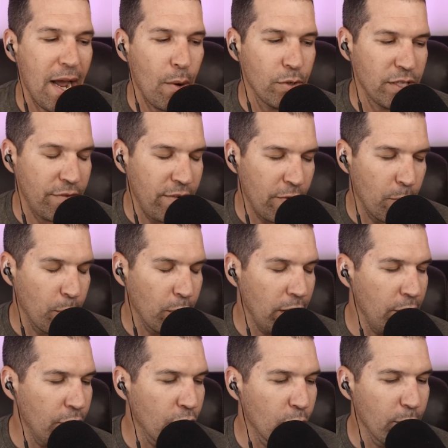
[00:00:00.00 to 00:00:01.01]
which I've never
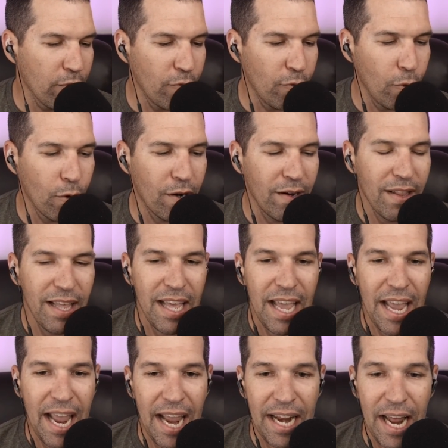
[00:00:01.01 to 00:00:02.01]
played through before.
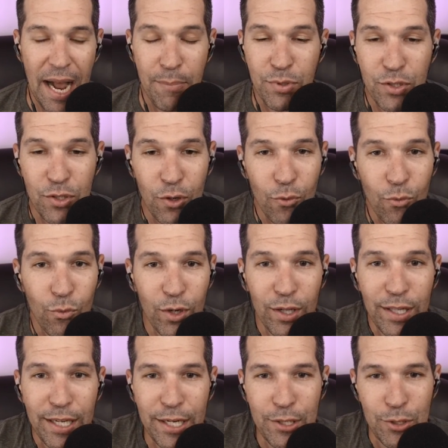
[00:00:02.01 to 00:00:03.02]
And I'm still
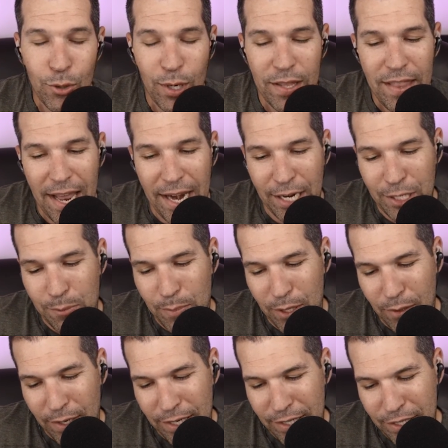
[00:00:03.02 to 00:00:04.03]
really enjoying that
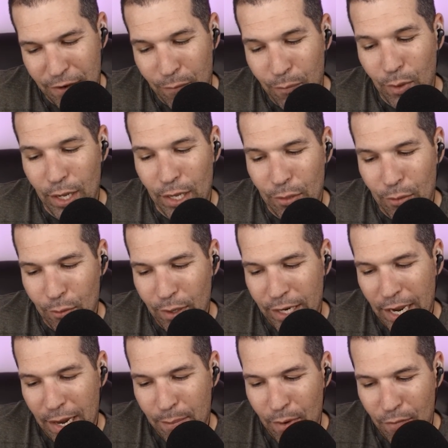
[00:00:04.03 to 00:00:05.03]
experience of playing through a
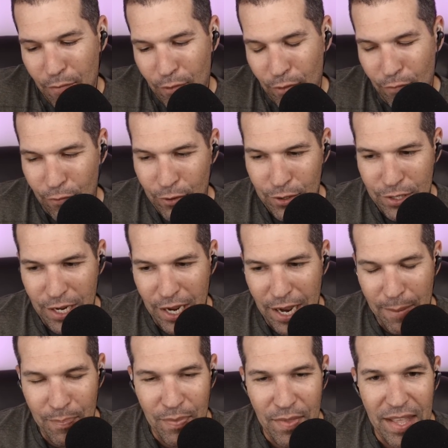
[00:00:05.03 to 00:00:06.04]
game for the first
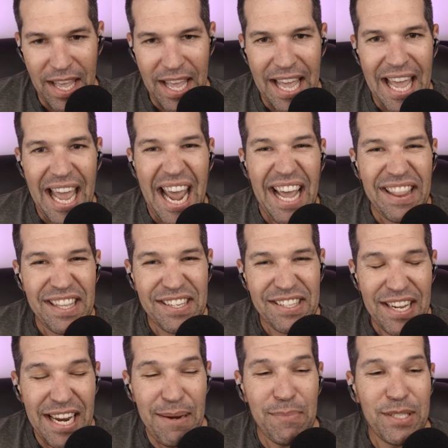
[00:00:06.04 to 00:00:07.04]
time. At the
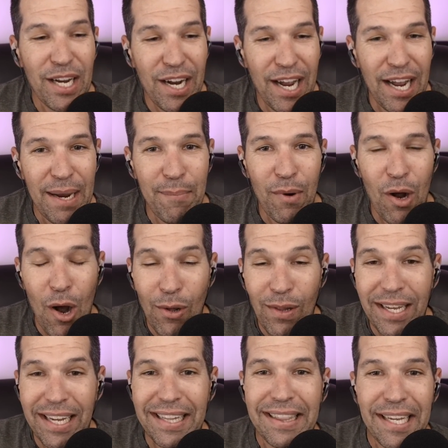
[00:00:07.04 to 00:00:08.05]
same time, all
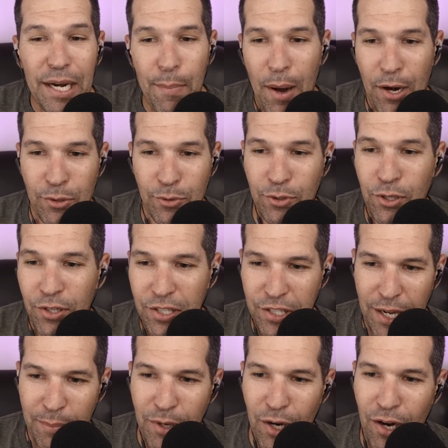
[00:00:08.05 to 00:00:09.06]
I can think about is Return to
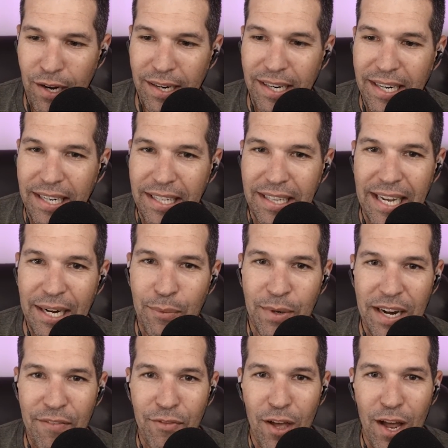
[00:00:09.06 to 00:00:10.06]
Subcon. Like
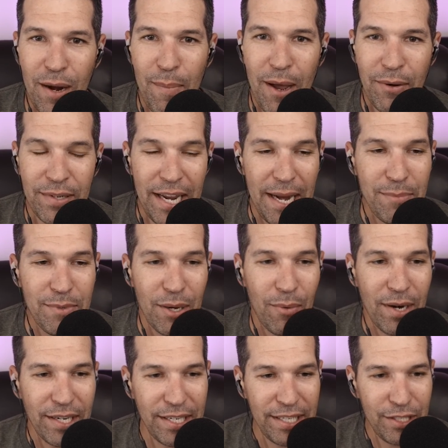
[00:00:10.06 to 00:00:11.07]
when I've thought about games I
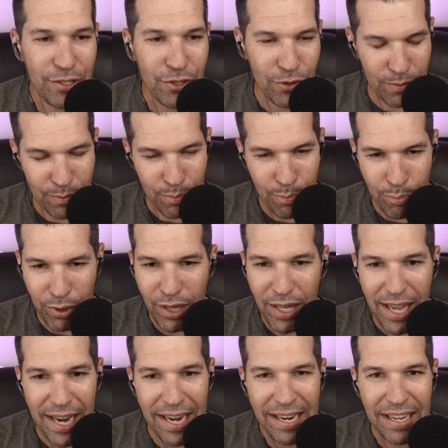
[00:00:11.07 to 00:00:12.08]
want to just
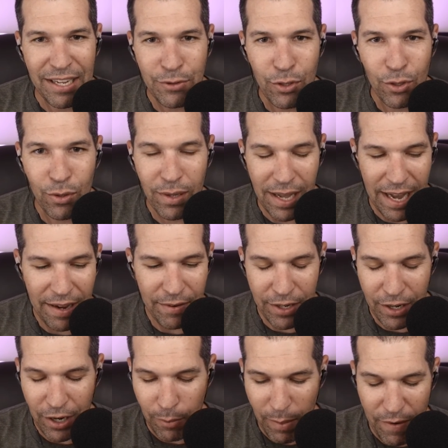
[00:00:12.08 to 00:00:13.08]
play until
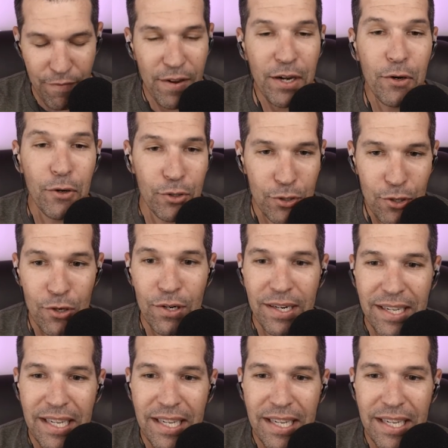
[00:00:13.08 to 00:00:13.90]
my fingers hurt,